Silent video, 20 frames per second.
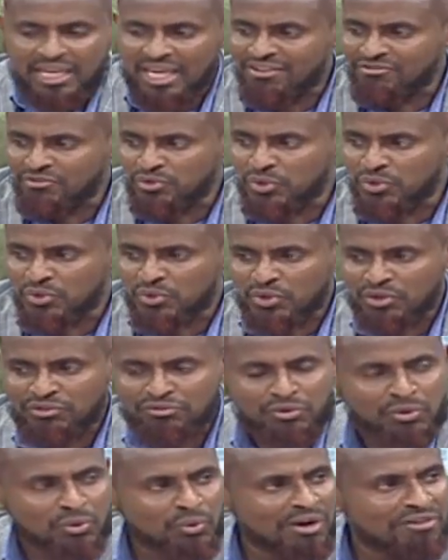If
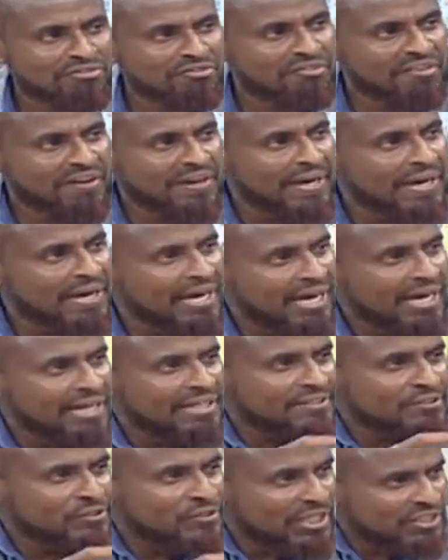you are fair
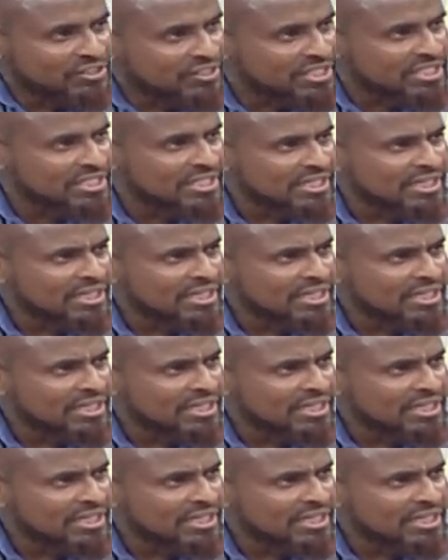and just,